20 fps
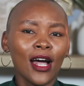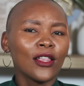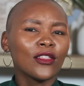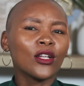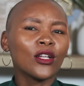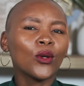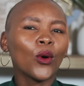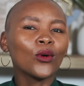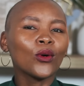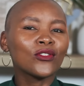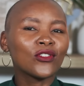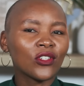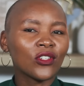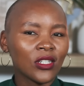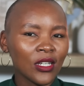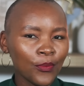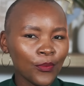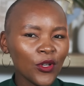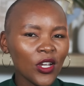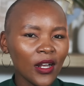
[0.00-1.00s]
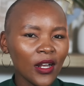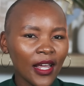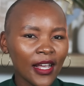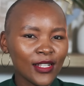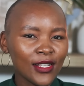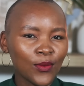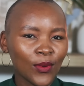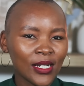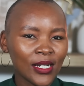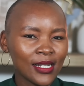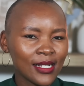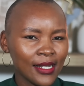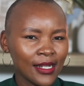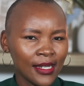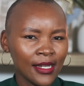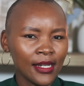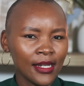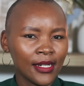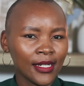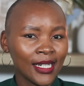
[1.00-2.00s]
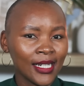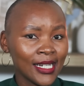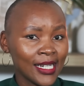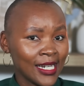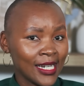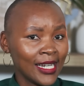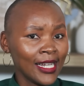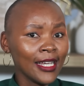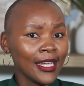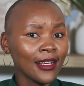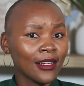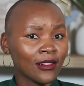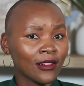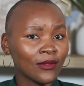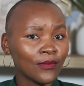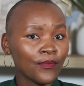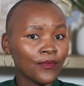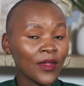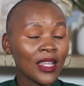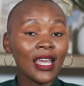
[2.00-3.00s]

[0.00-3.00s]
The law stipulates what is legal and illegal.